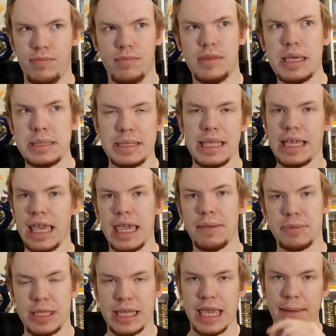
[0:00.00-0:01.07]
Disney
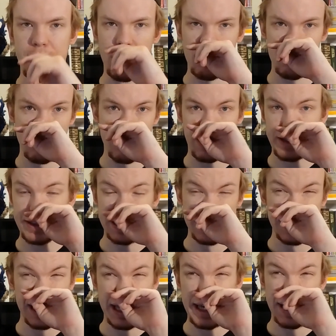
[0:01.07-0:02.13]
games that came out during
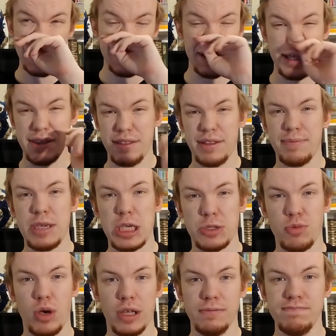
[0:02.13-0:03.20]
the, uh, the P S
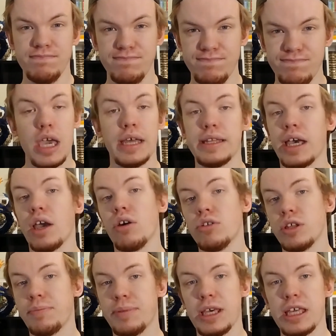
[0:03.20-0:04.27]
one. And I
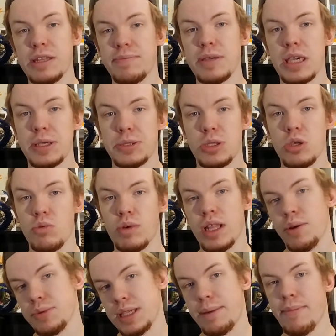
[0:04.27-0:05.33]
only played the P S two when I
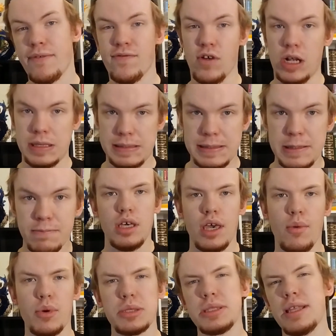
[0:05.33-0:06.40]
was at my friend's. It
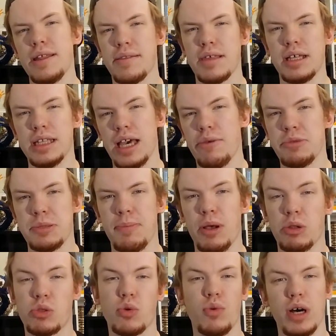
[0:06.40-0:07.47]
wasn't until I was about
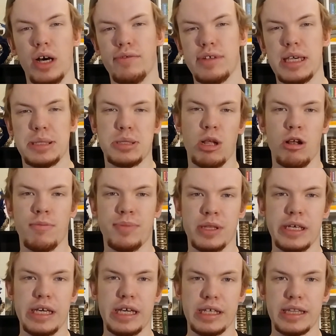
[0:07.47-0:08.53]
twelve that I started
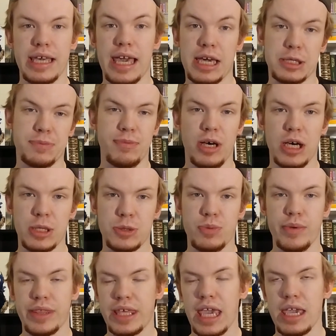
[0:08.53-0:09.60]
playing the Xbox
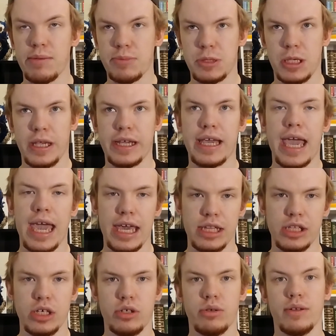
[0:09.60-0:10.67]
with games like
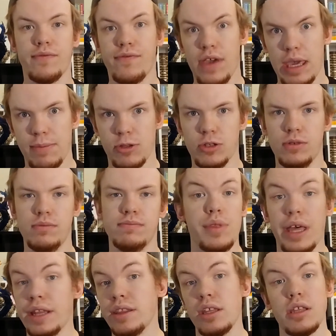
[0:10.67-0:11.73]
Halo and Fable.
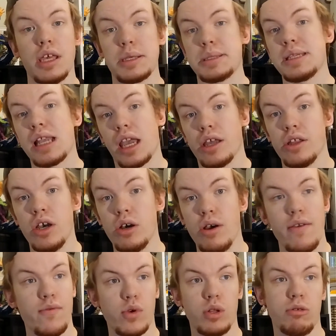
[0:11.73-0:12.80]
Then the next thing I know,
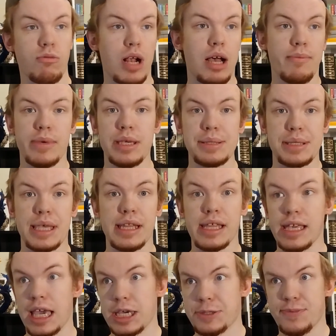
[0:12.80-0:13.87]
everyone around me is getting
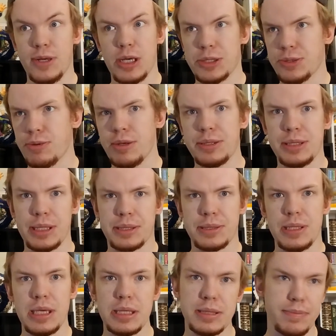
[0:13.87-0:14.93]
Xbox three
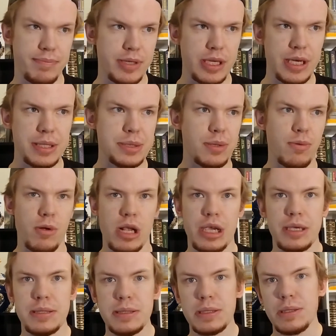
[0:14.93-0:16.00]
sixties and P S
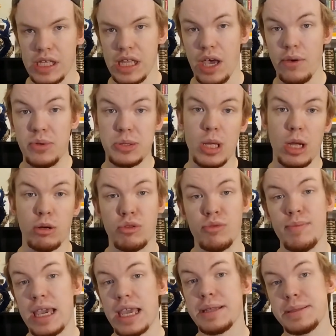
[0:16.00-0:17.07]
threes, and I was stuck with
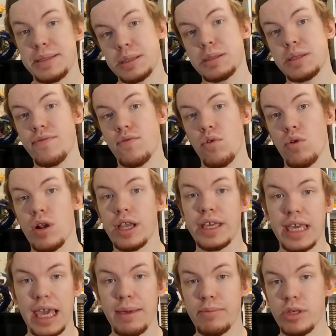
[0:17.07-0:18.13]
my N sixty-four and
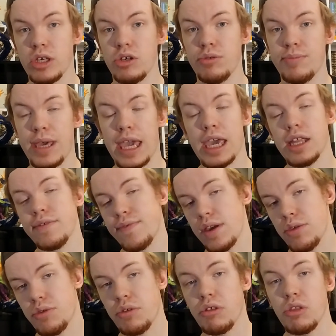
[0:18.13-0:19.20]
GameCube and
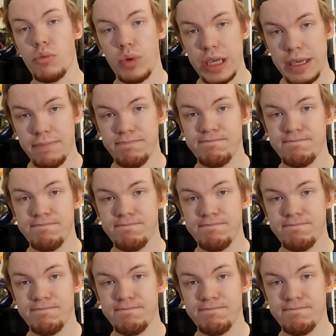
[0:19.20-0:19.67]
eventually the Wii.